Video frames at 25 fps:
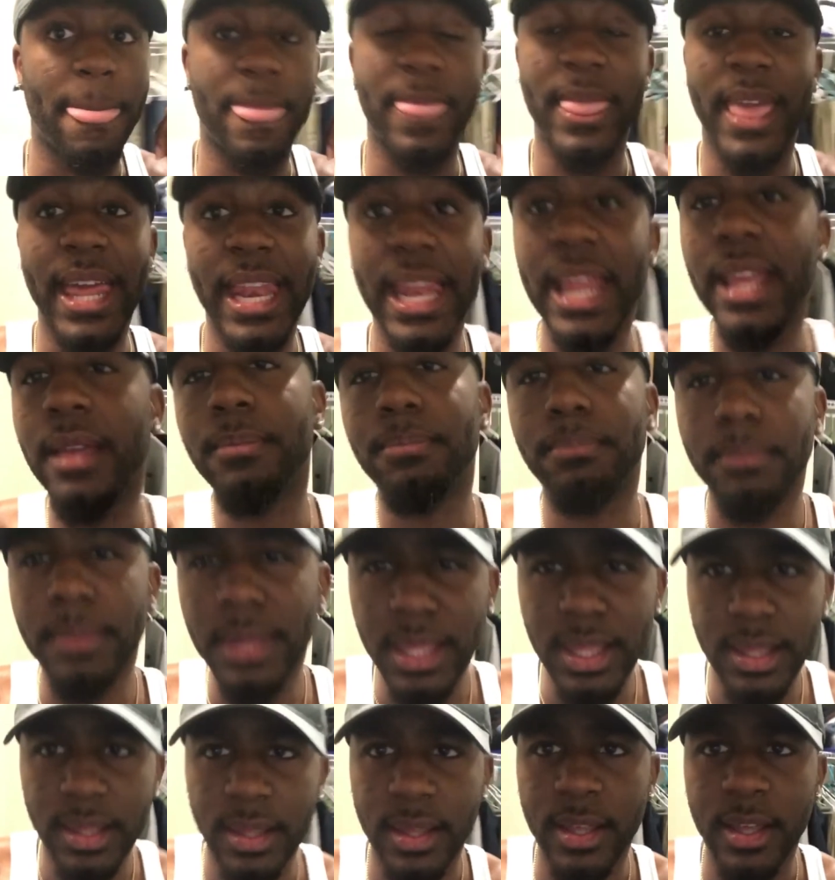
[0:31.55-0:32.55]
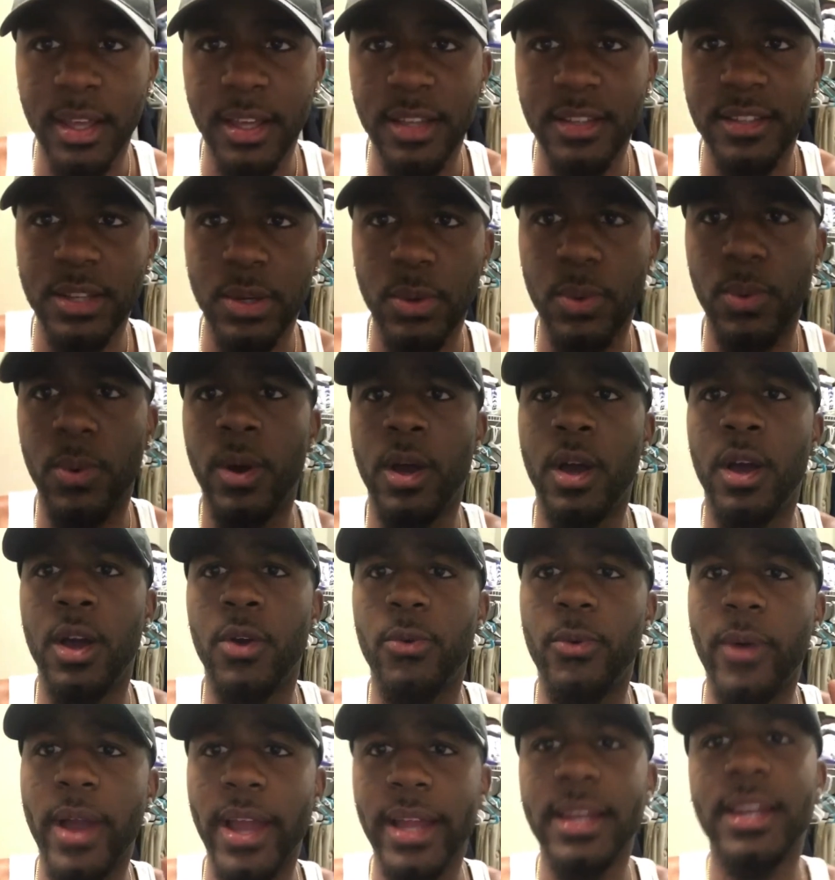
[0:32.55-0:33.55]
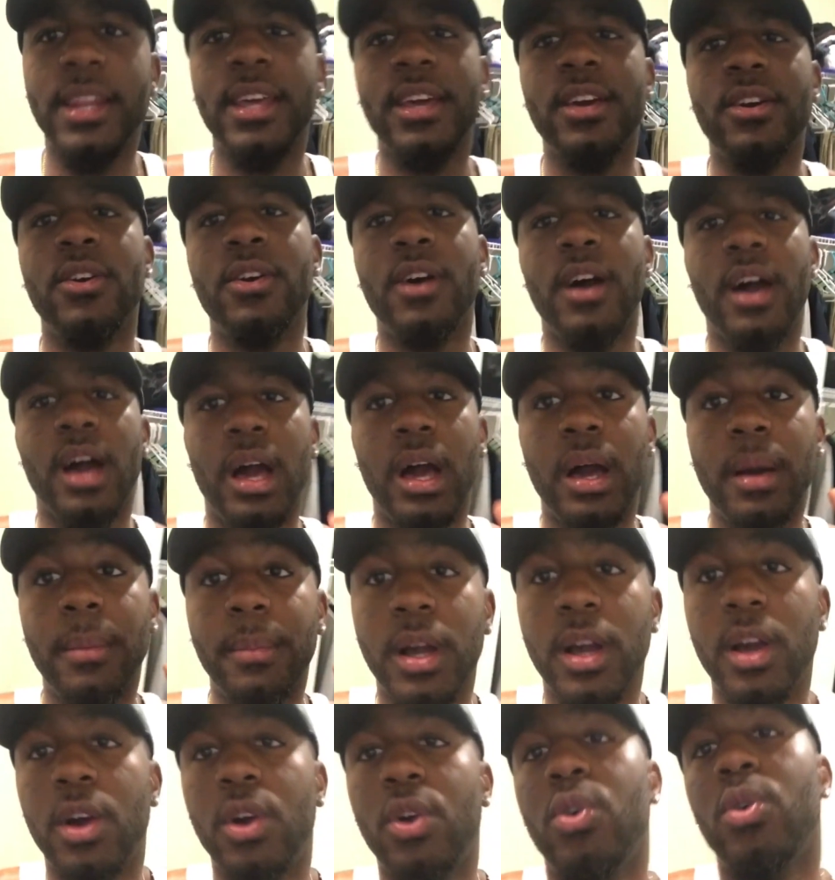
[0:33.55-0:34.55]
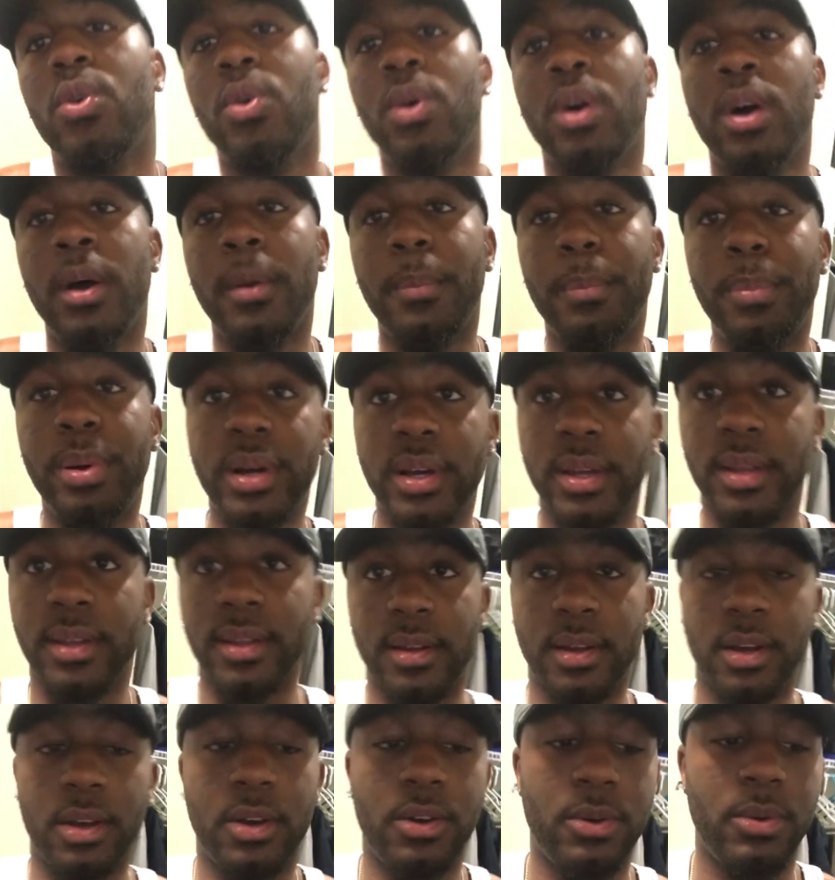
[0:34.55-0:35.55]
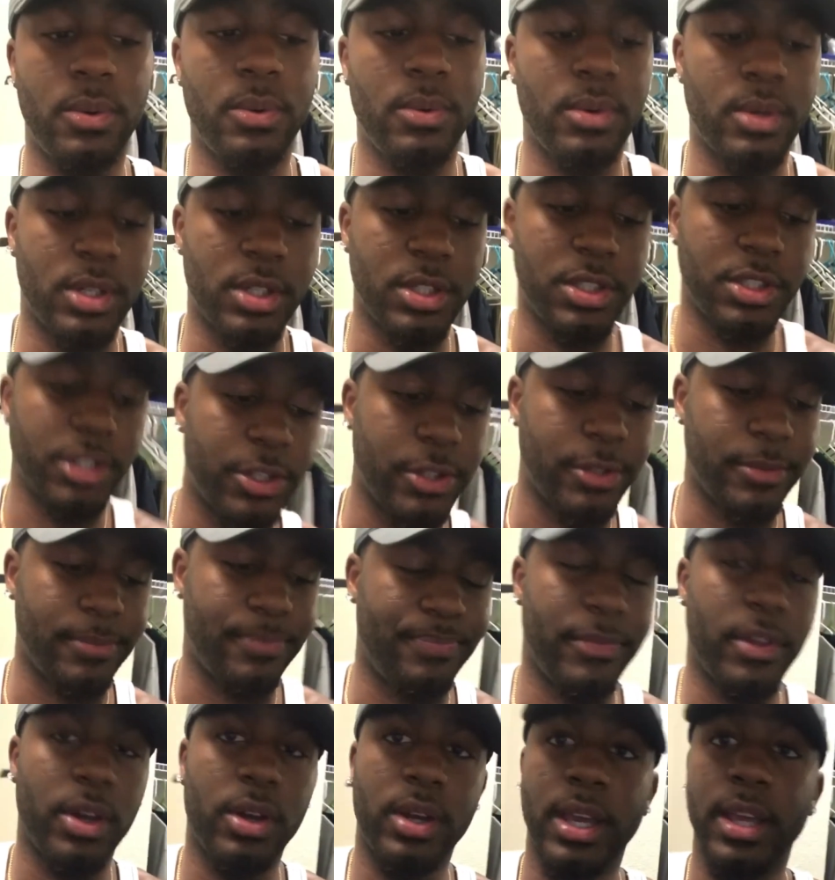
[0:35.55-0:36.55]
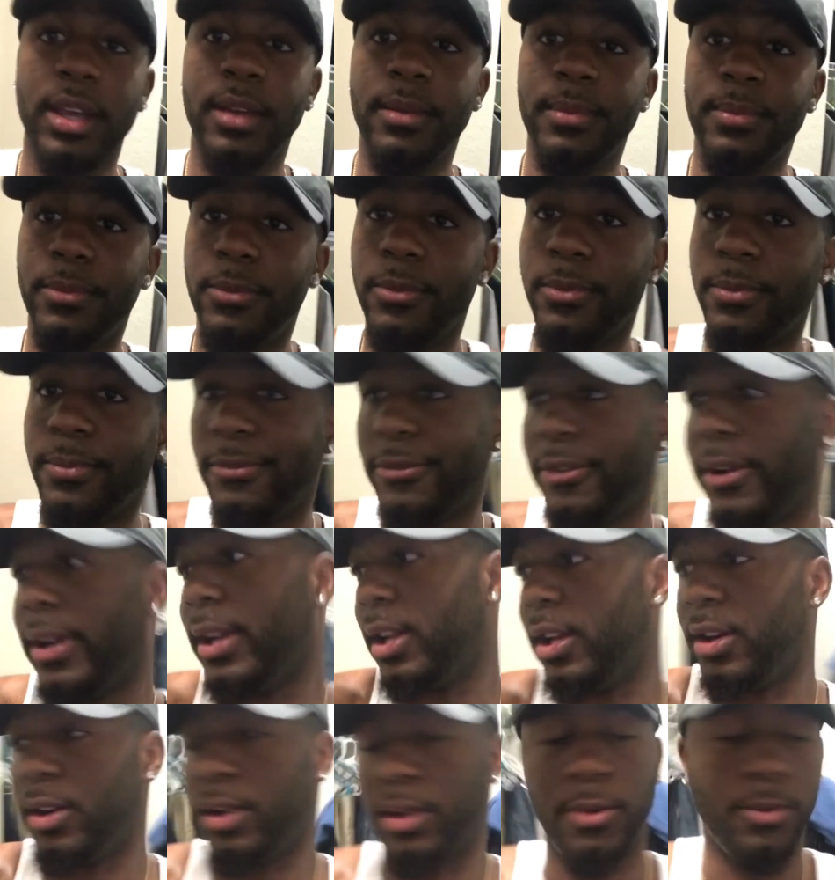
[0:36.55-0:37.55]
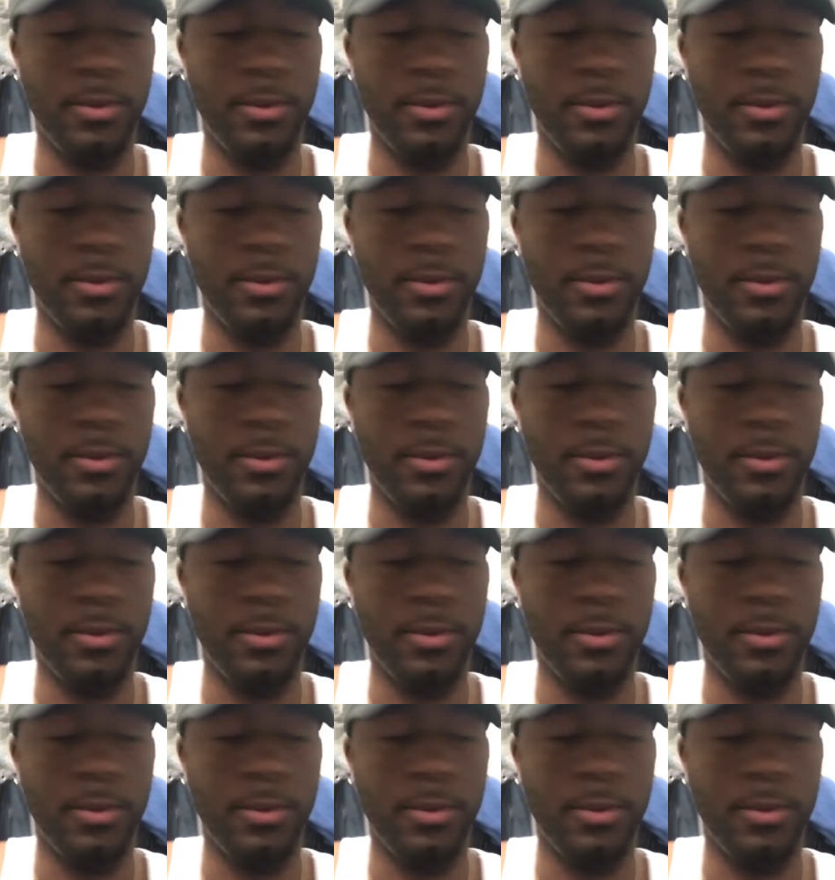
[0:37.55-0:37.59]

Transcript: that ain't me. So right now, I'm gonna go put on a shirt, okay? Right now,